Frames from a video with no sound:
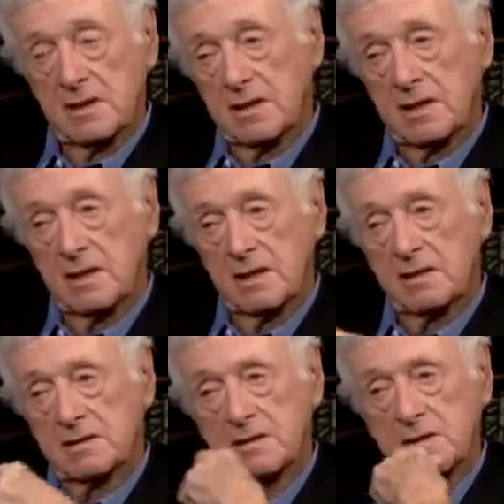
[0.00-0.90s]

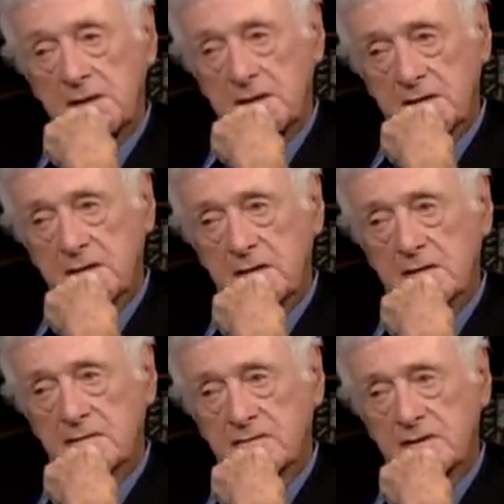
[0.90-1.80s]
and the
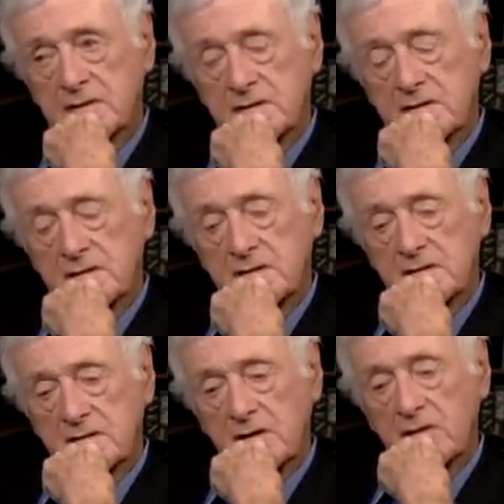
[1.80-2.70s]
killer of the
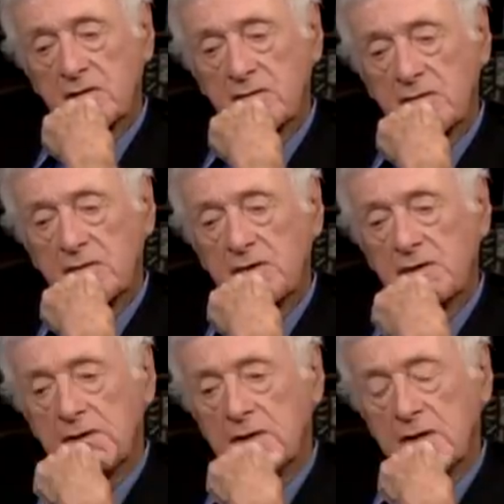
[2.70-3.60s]
young
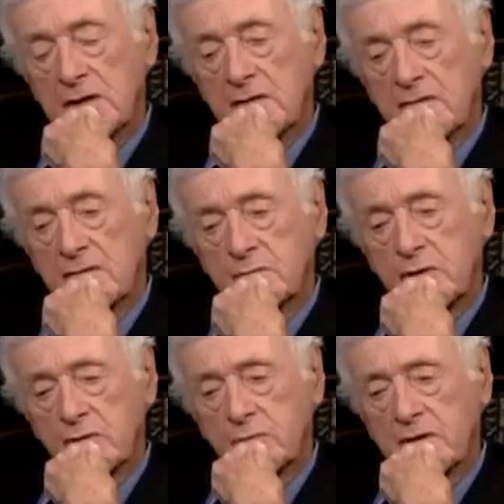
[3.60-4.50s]

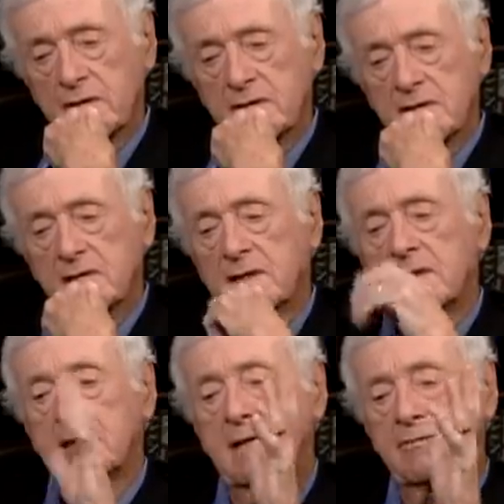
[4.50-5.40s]
football player. And
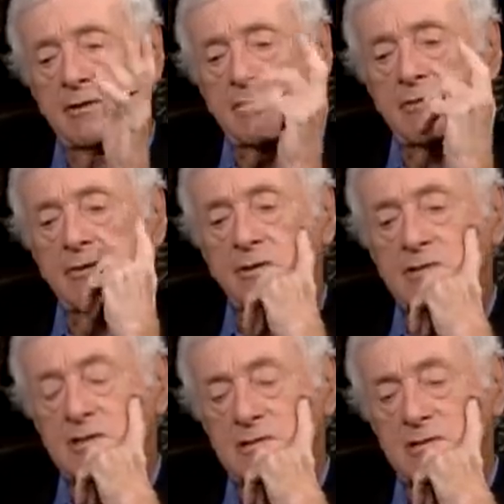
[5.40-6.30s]
then I run
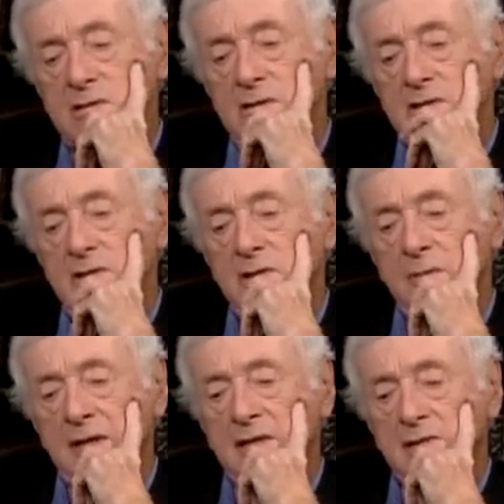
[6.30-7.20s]
across in the
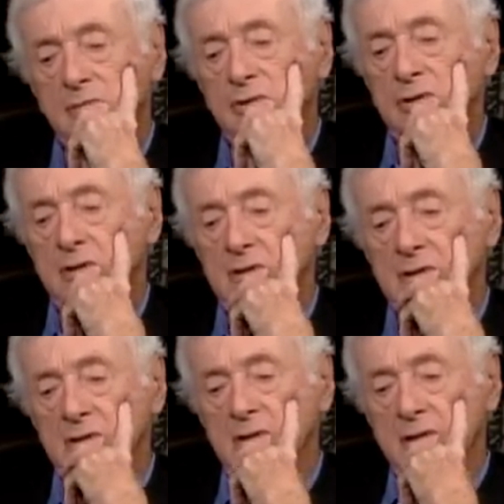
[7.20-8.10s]
back of the book
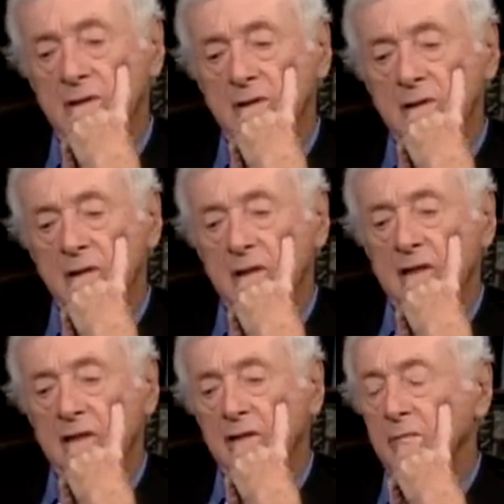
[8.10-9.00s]
a
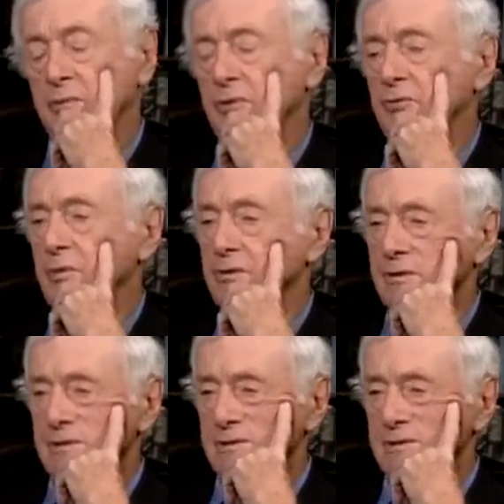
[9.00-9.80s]
letter to the parole board.